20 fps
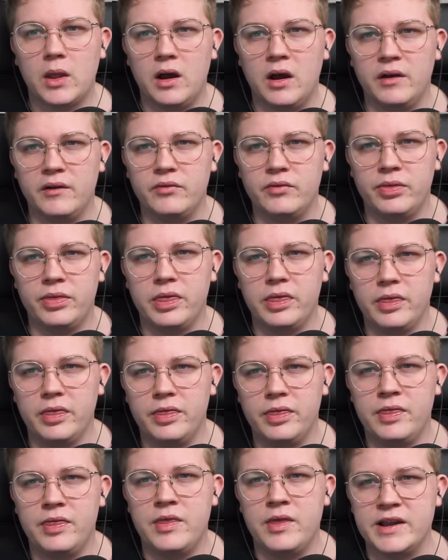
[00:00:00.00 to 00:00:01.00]
of
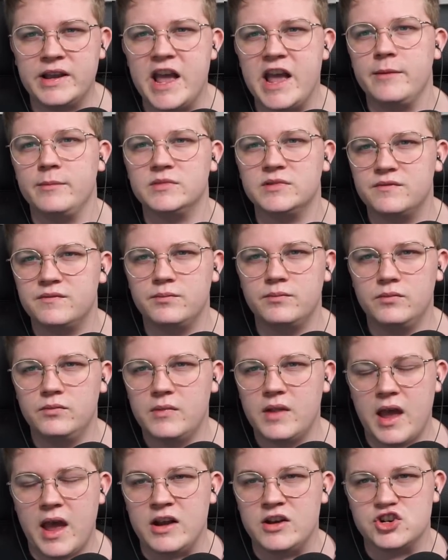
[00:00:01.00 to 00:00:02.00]
the game's
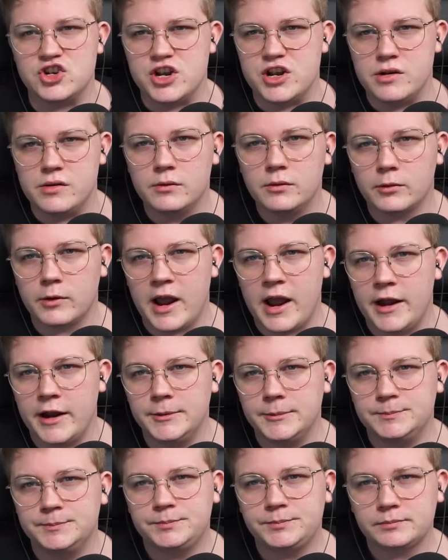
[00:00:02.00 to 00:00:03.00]
engine,
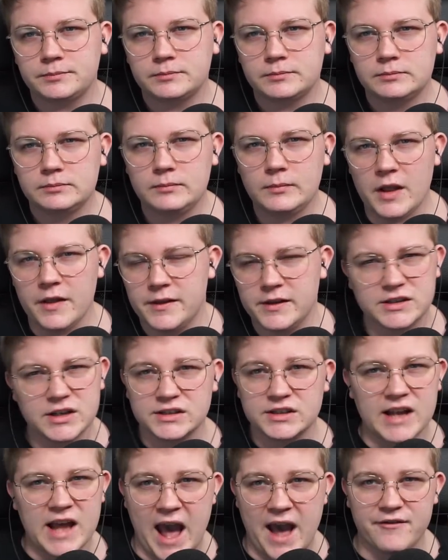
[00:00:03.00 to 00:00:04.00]
right? This
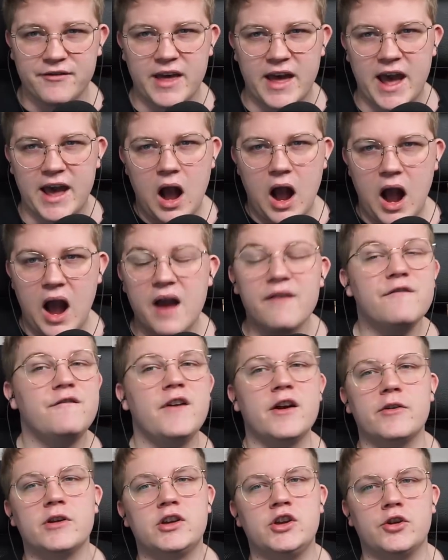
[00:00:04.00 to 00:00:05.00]
doesn't have that. I'm
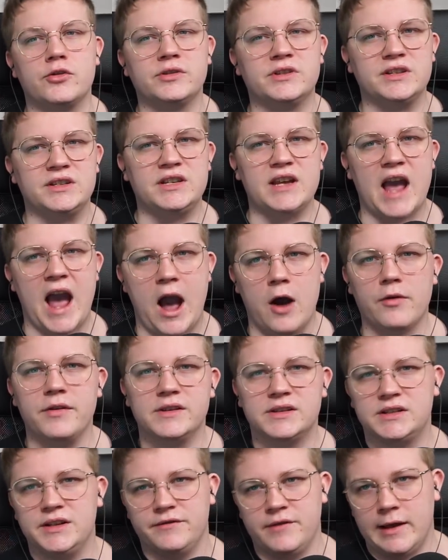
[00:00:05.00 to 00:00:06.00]
very curious to see how
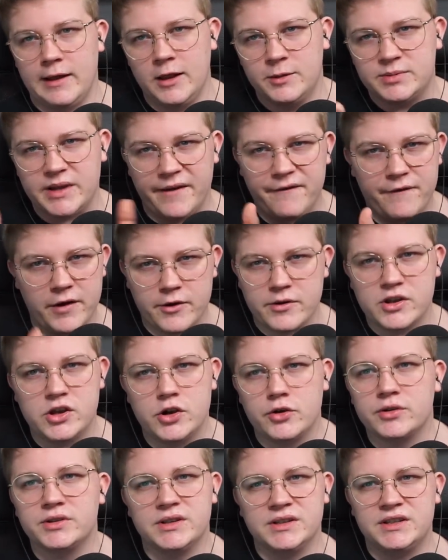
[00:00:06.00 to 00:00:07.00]
this develops. I'm very
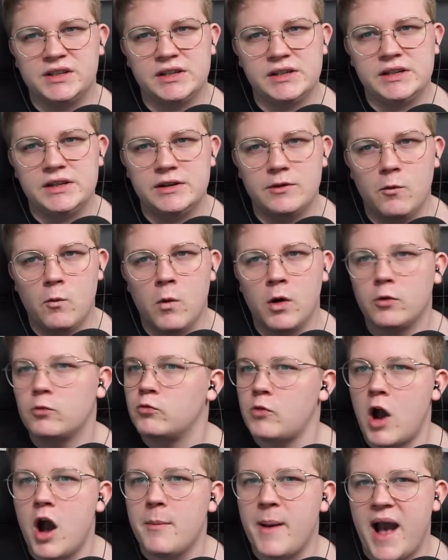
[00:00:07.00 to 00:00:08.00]
curious to see what
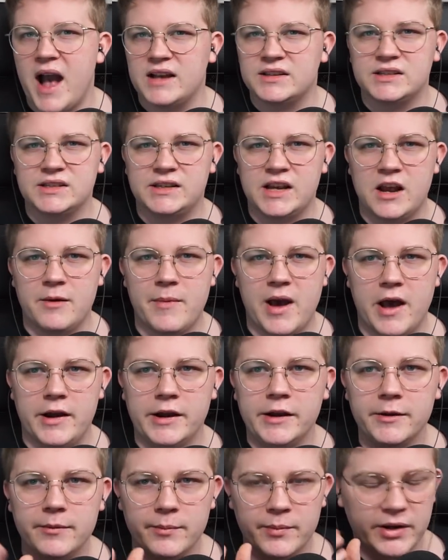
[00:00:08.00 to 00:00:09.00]
Rob has to say about
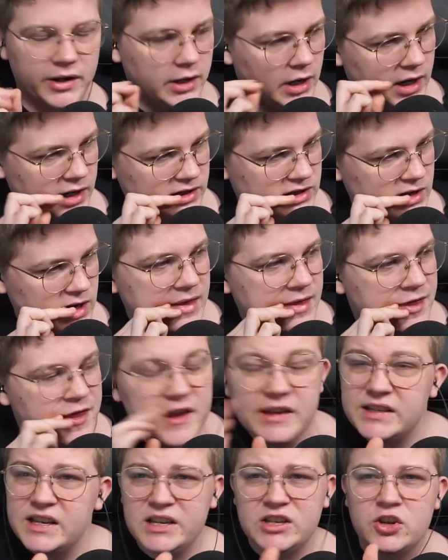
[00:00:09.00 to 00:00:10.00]
it, because
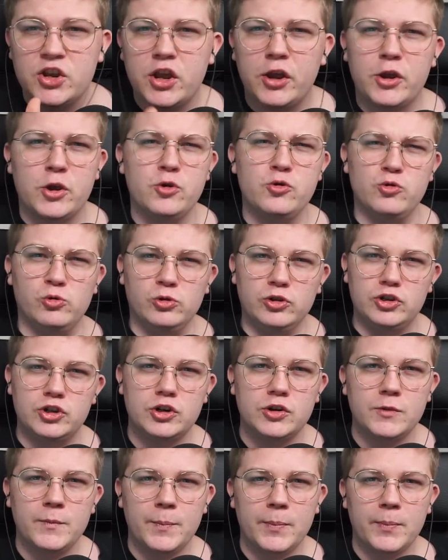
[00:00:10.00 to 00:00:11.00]
this is huge.